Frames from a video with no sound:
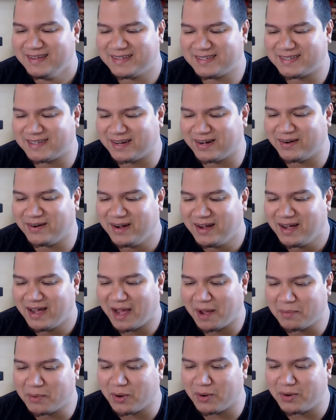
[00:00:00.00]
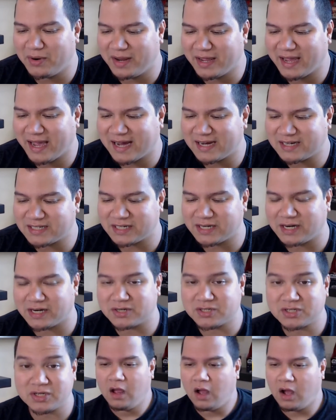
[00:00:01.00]
So I'm going to catch it
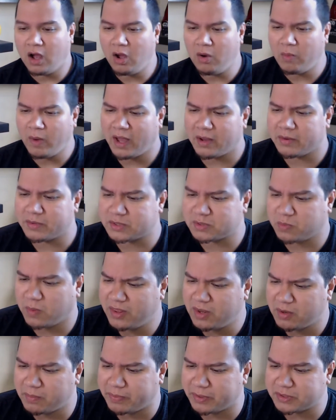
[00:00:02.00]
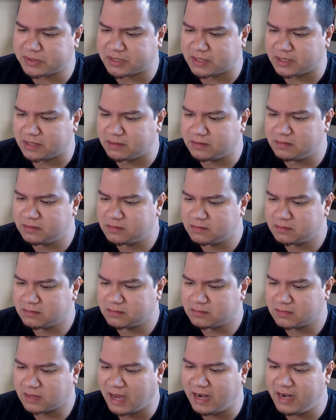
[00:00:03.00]
here. Oh wow, it was weather boosted.
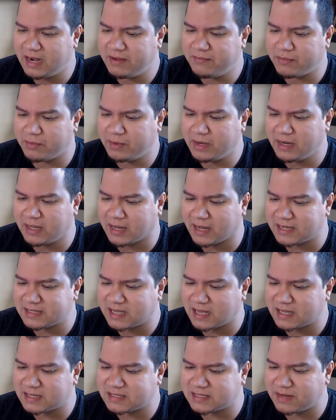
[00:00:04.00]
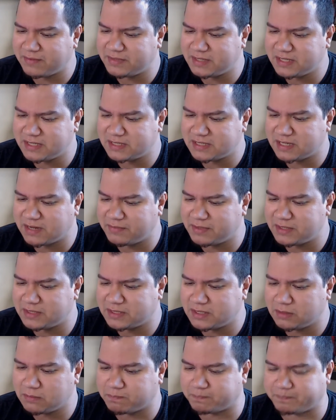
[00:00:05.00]
I didn't even realize that.
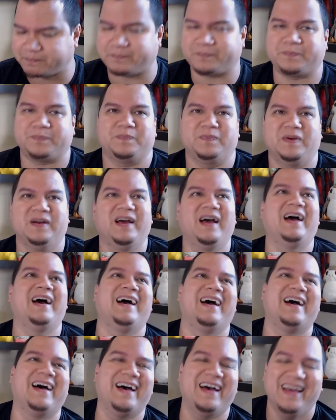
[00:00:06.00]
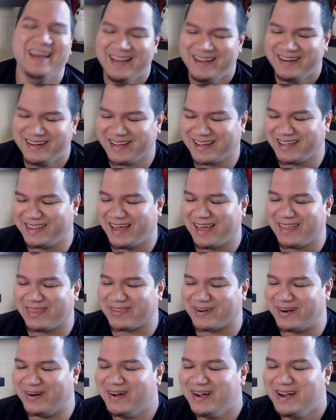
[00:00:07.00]
1772. Look at that
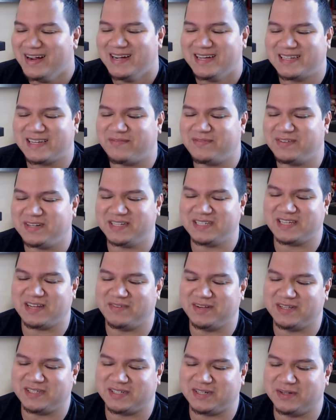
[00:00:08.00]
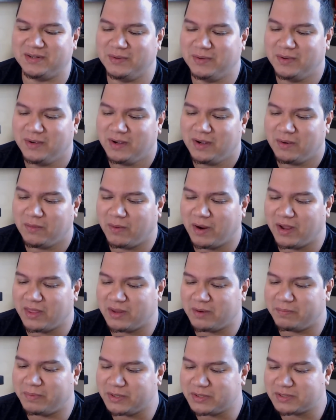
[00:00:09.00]
throw. 1772
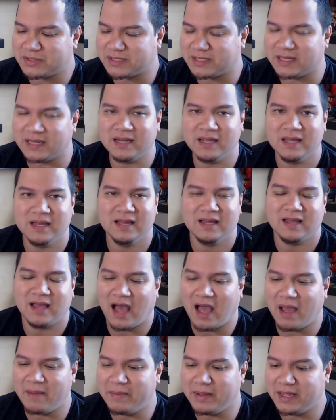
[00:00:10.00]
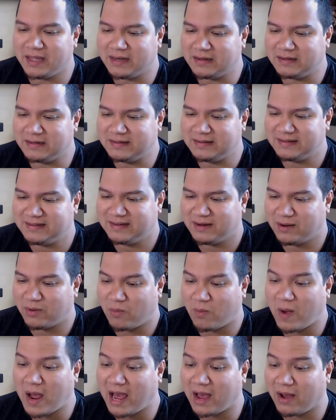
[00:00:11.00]
weather boosted. I mean,
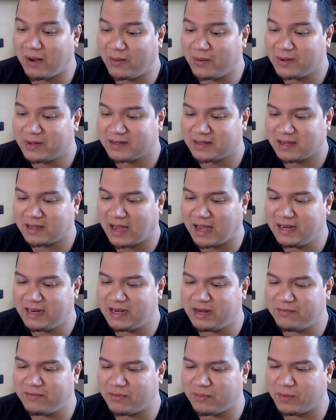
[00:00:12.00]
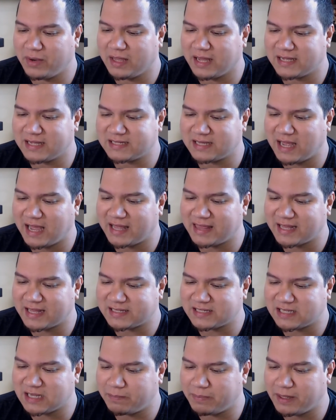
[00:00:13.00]
wow. I didn't even realize I had
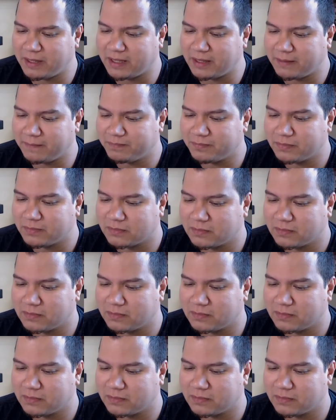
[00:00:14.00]
that CP.